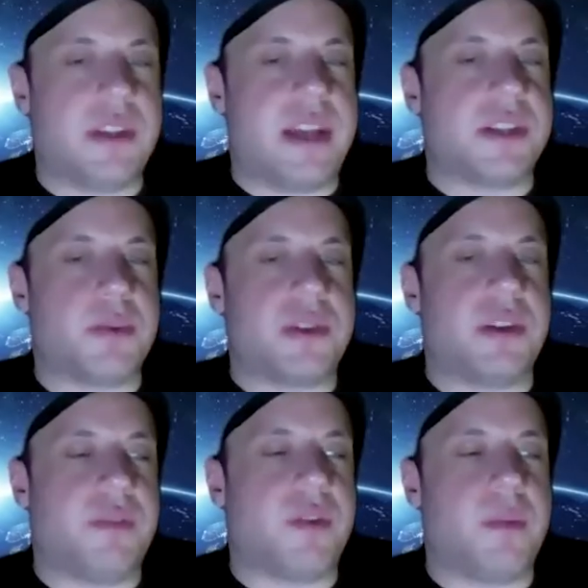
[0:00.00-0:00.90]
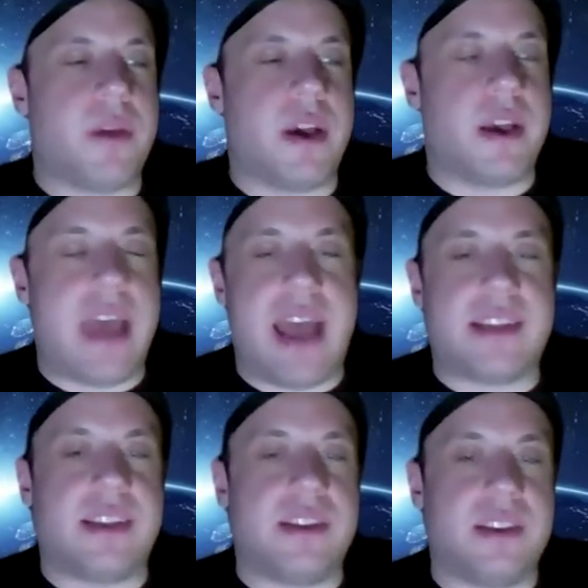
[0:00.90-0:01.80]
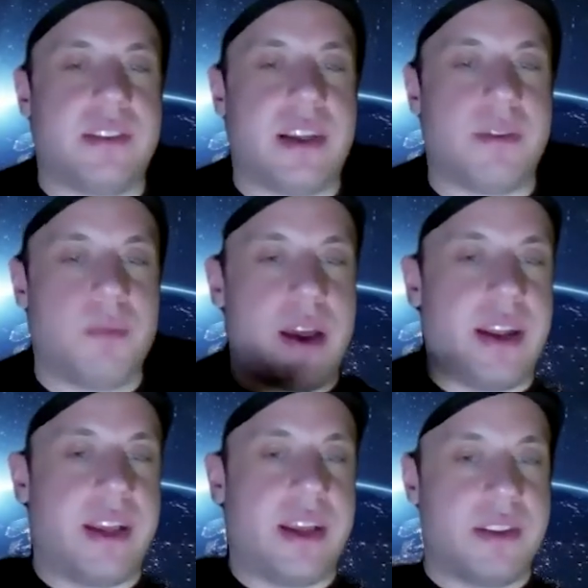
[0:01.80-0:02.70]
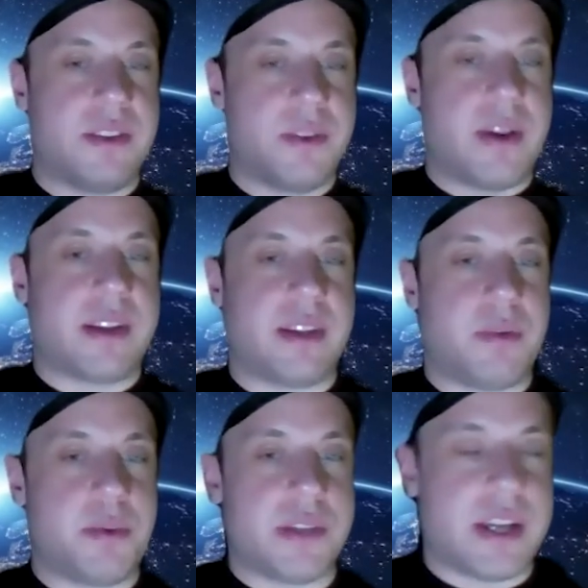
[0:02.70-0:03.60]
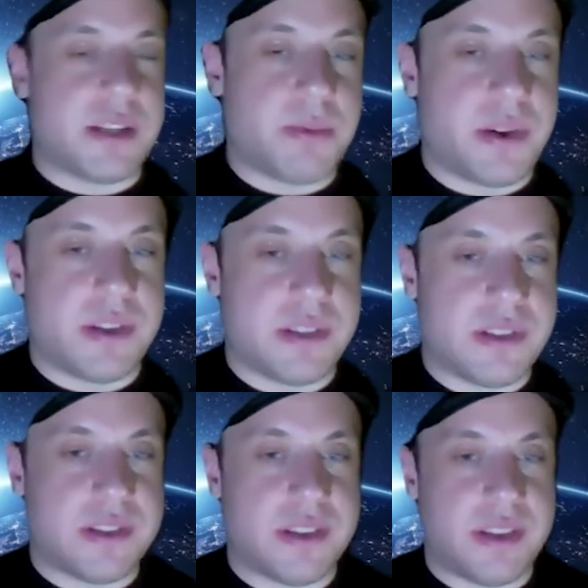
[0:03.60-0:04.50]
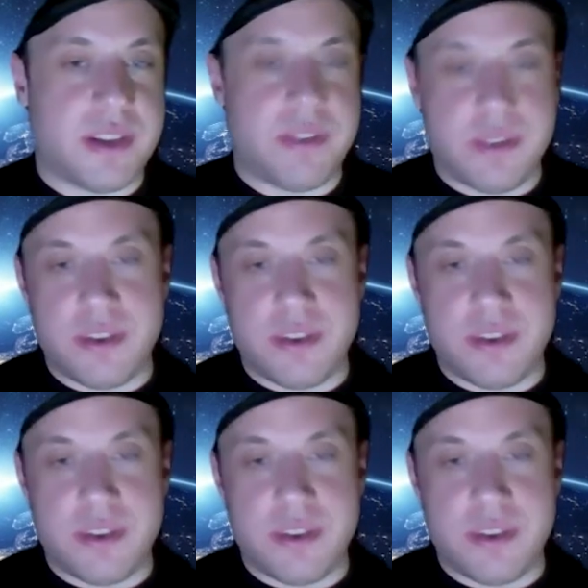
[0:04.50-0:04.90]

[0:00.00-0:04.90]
it like switching from acting to like writing and directing? What was that experience like?